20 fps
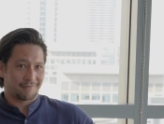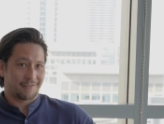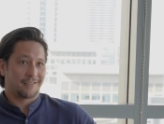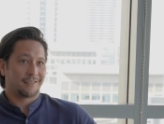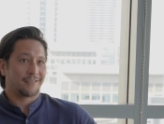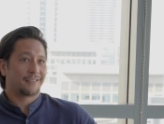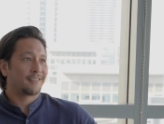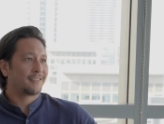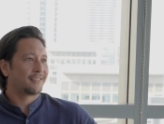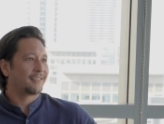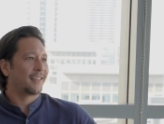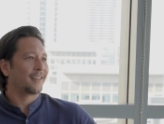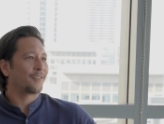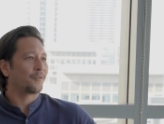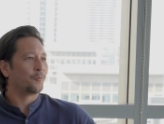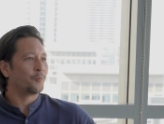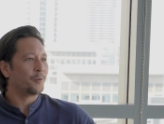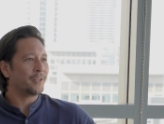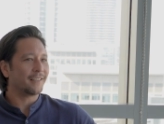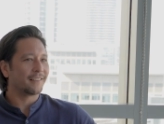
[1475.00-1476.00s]
can
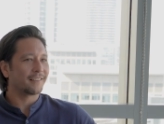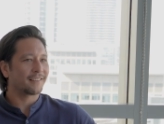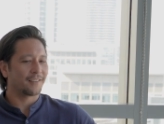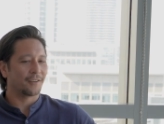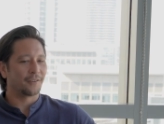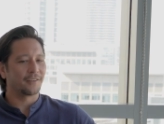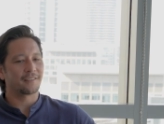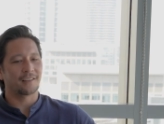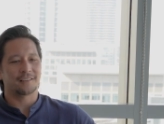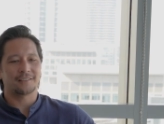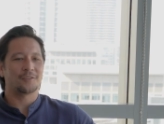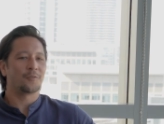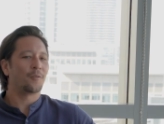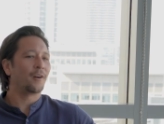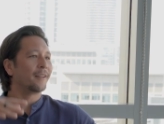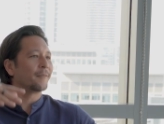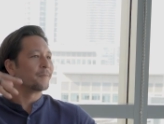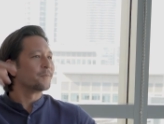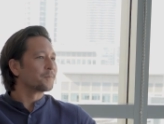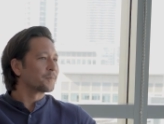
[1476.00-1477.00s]
take weeks so he's like yeah. you know
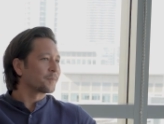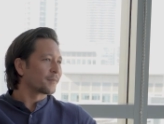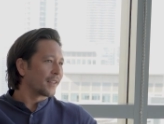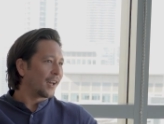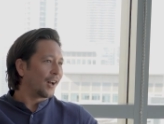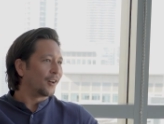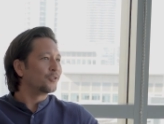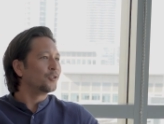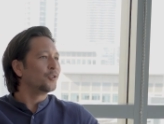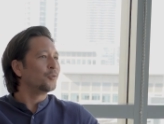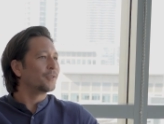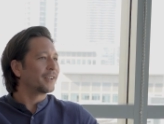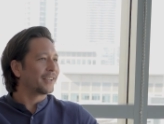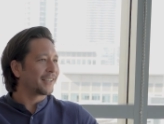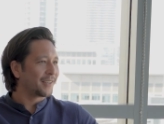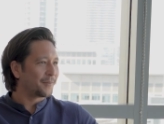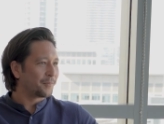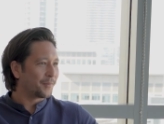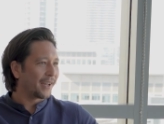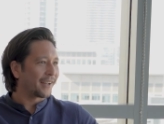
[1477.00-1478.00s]
what i'll do it when i
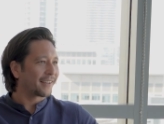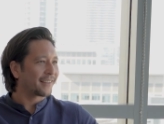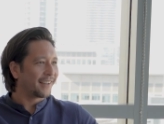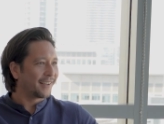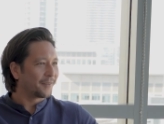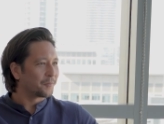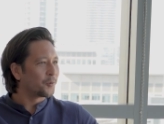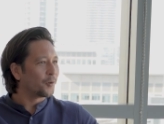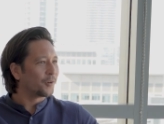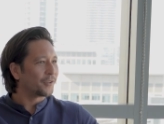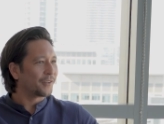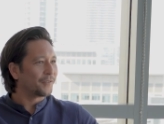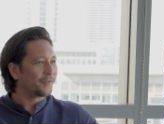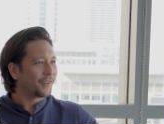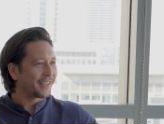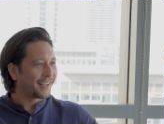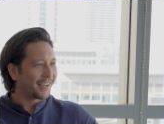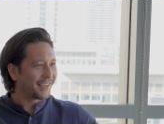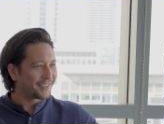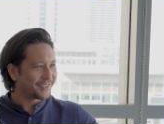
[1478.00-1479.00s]
get back i'm going yeah. on
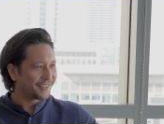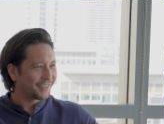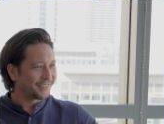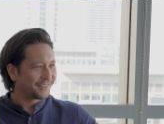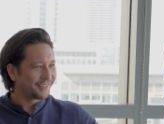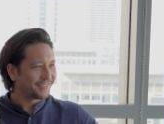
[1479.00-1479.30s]
vacation